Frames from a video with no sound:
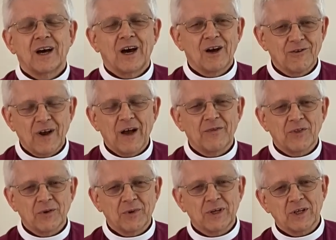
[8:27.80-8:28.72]
around
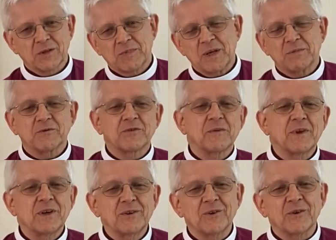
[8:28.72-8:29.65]
the world. People from
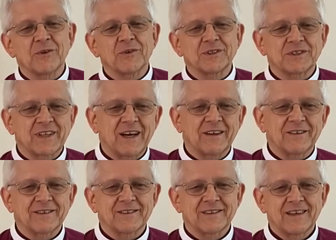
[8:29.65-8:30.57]
the north, the south,